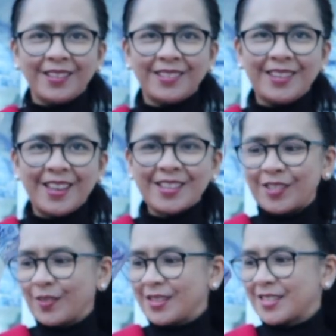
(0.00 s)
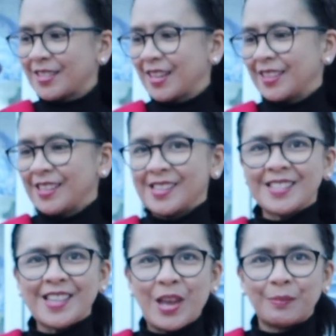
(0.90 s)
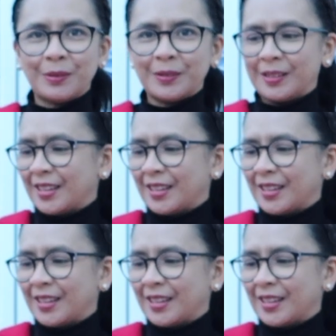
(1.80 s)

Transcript: This will sit in this table